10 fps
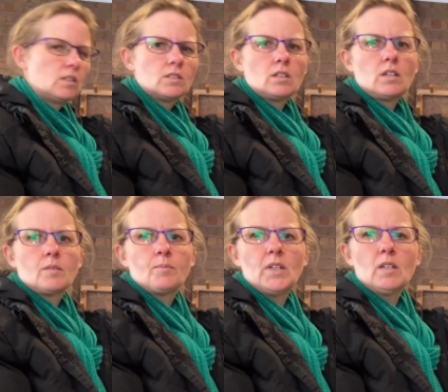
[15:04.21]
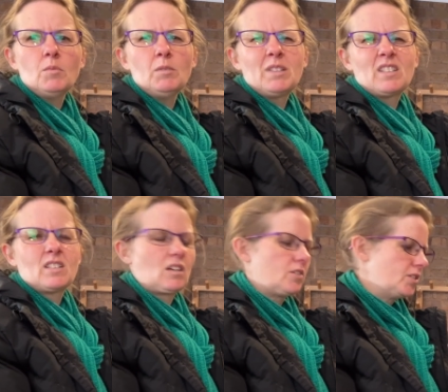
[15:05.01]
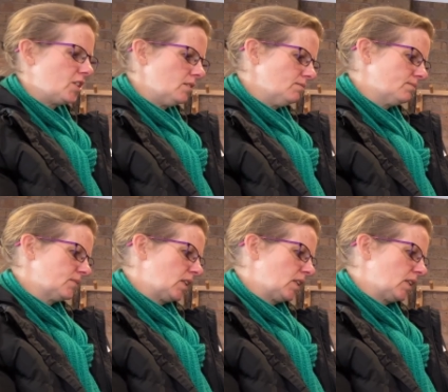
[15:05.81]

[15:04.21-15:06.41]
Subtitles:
So yeah, it can be a bit discouraging.